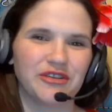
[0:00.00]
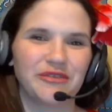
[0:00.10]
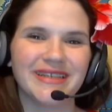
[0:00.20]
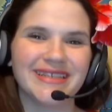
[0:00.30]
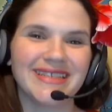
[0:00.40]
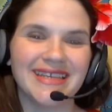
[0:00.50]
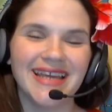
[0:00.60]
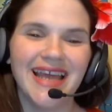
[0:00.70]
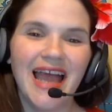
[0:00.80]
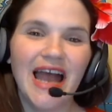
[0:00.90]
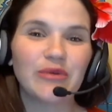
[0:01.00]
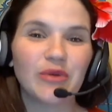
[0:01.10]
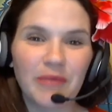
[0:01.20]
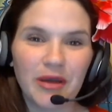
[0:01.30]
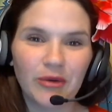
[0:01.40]
enter, you can see.
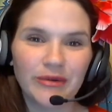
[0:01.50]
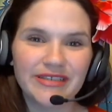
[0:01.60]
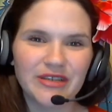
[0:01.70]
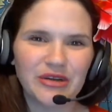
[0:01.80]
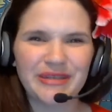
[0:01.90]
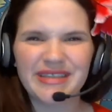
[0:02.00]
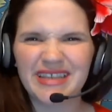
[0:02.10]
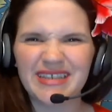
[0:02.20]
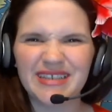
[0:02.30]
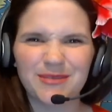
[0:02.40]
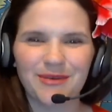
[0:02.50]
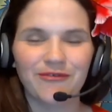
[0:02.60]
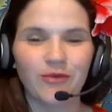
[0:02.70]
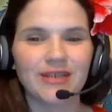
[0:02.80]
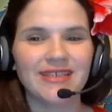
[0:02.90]
And one of my oldest girls, I think she's
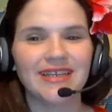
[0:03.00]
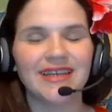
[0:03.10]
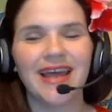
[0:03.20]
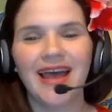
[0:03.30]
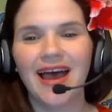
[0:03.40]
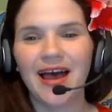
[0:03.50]
about 14,